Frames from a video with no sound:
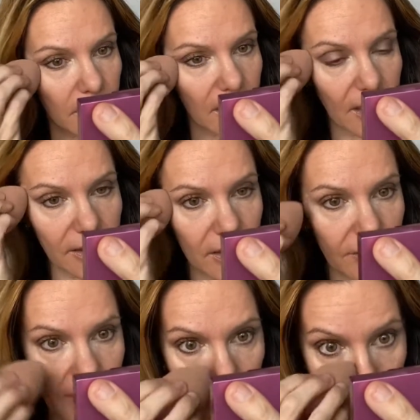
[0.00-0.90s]
I
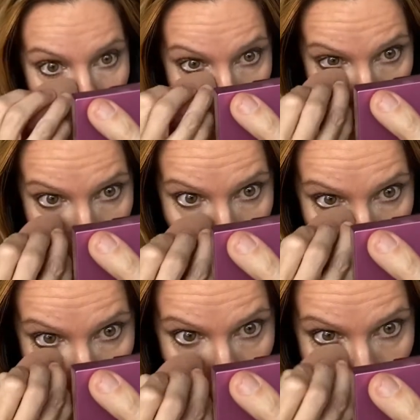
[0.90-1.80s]
love it.
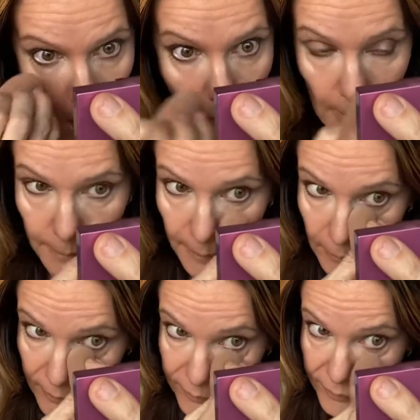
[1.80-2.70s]
I'm gonna
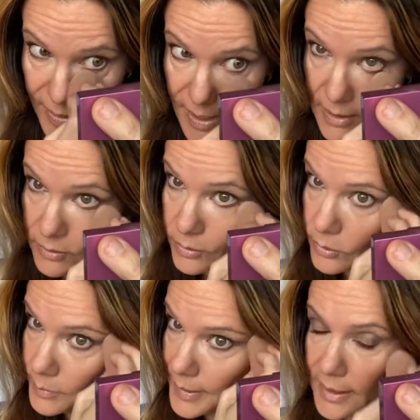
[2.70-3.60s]
go and fix it a
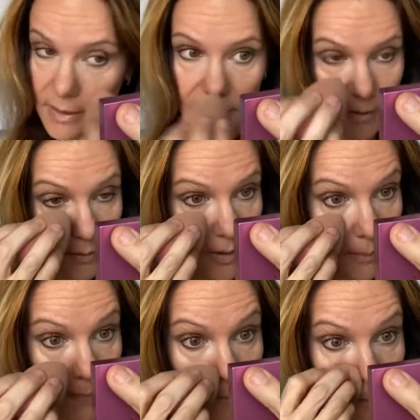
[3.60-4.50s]
little bit. Now that
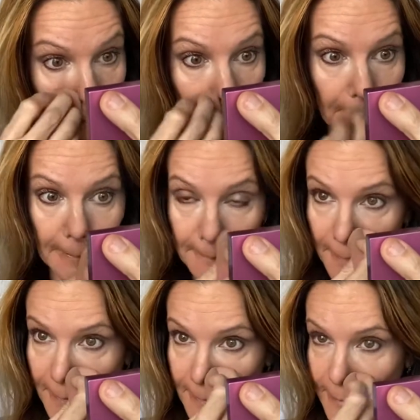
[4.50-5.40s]
I'm seeing it, I love it.
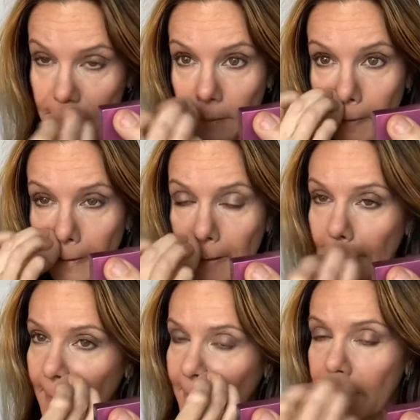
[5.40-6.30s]
I like to
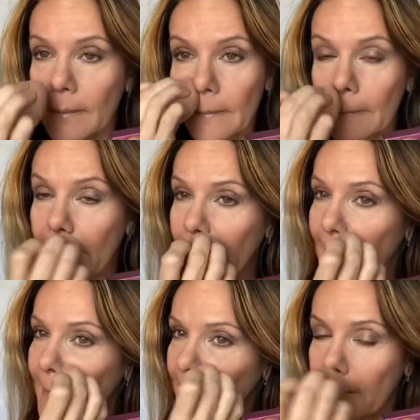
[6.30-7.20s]
use right
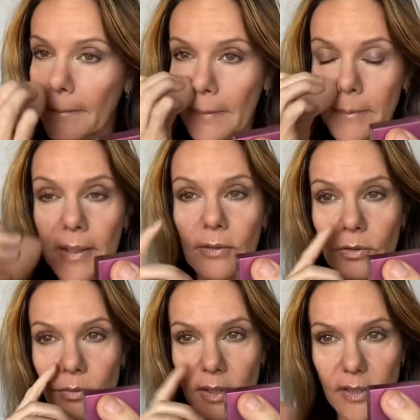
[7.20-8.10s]
here around my
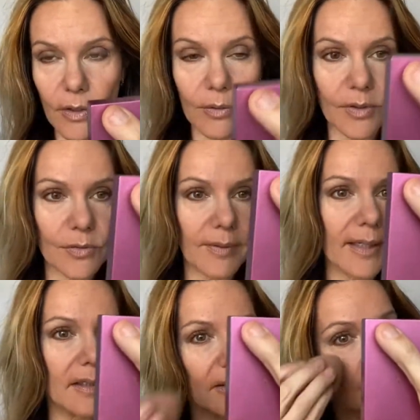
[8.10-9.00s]
nose where it's always red.